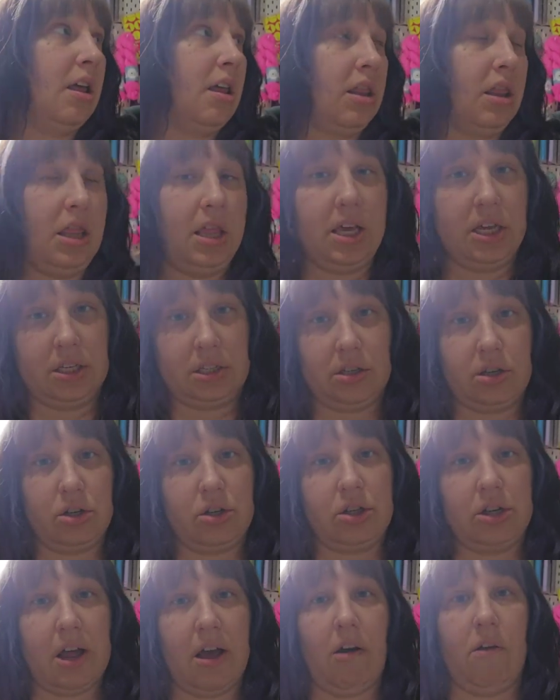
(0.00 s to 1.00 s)
this
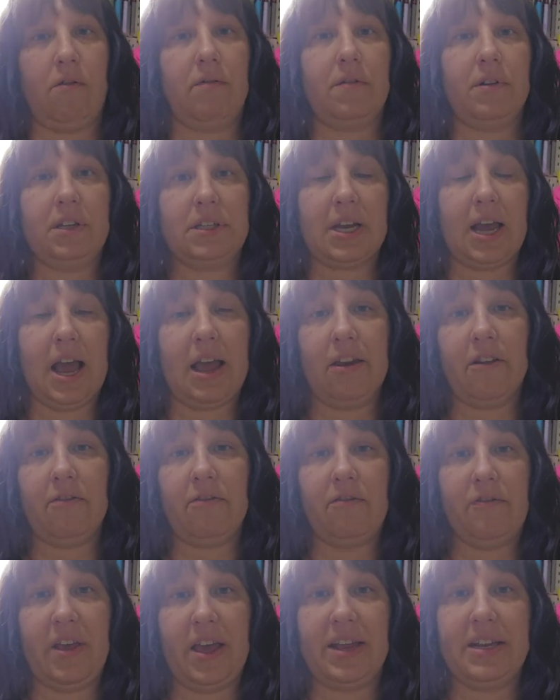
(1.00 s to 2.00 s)
shelf to kind of
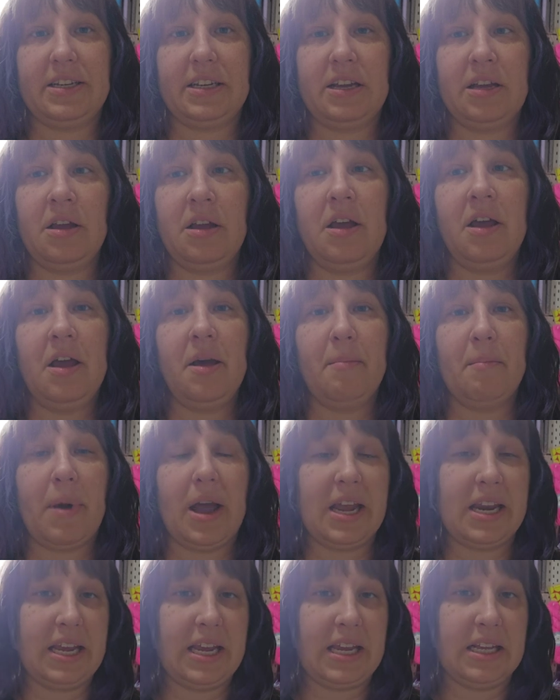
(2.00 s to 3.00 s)
fit
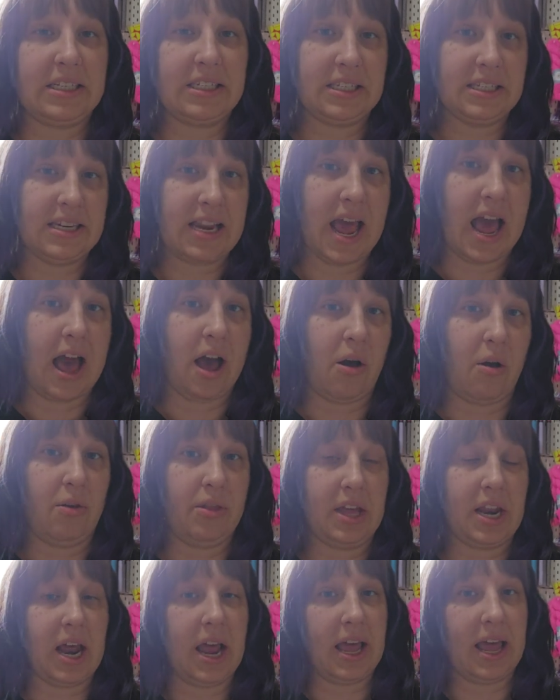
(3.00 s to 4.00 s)
my needs now
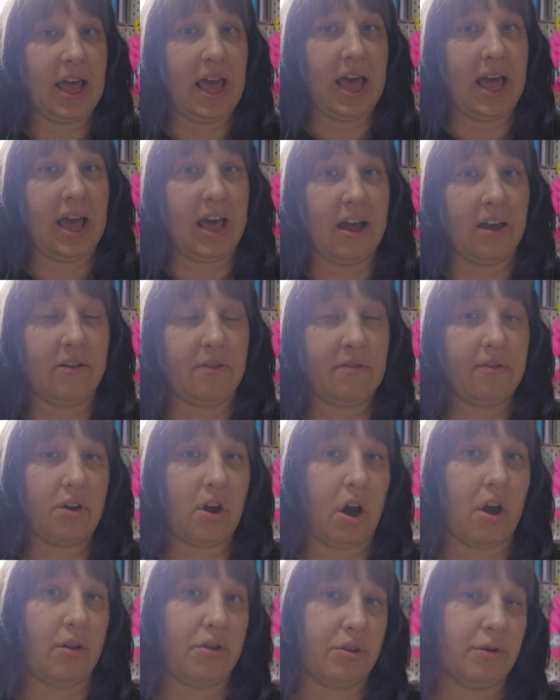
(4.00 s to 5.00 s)
that I have
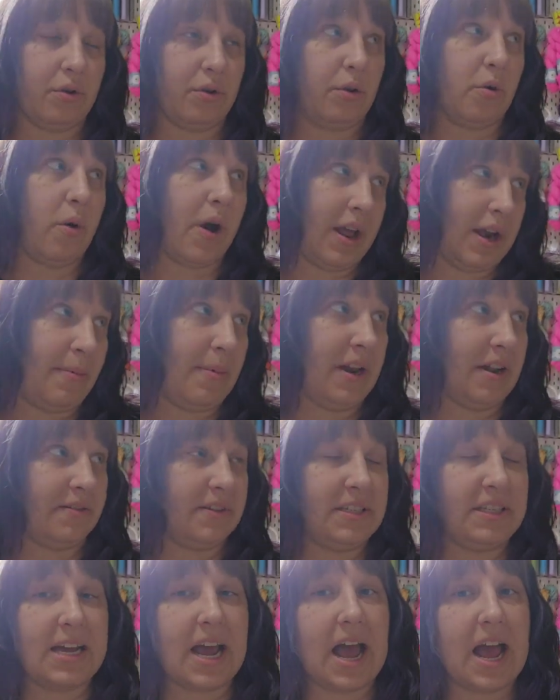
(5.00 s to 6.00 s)
gone through quite a bit of
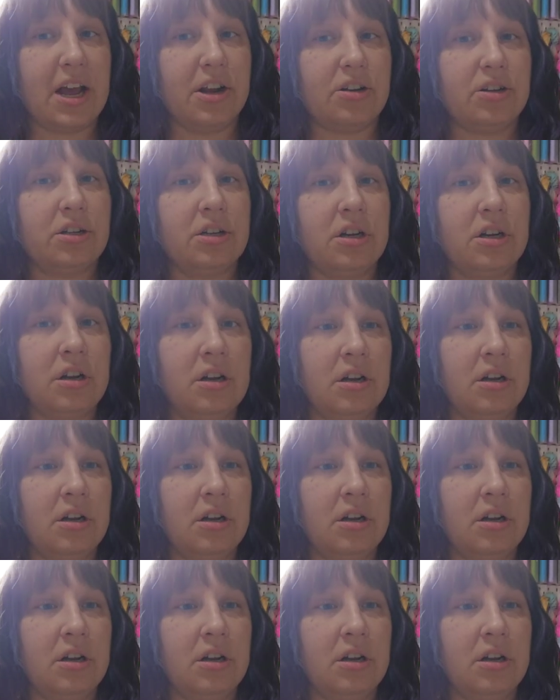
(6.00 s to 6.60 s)
stash,